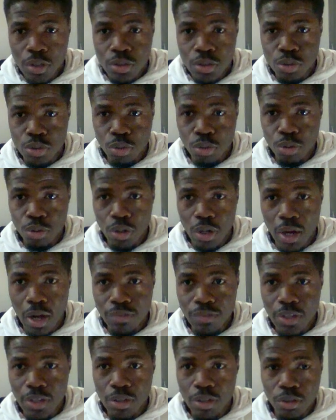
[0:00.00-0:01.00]
So
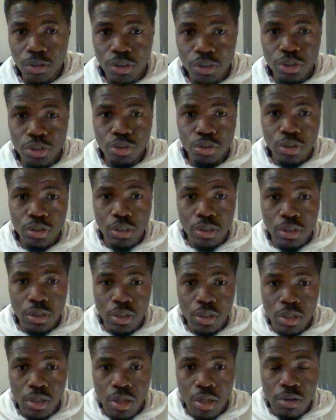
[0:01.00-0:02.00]
after logging to the
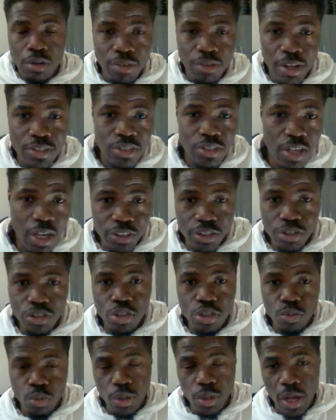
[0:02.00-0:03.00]
FileZilla, this
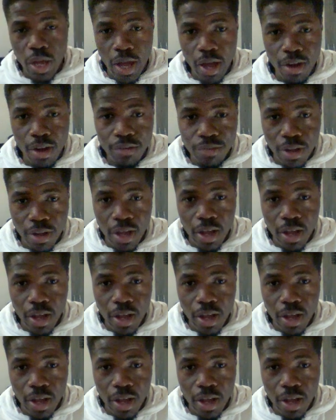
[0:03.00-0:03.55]
is what I have.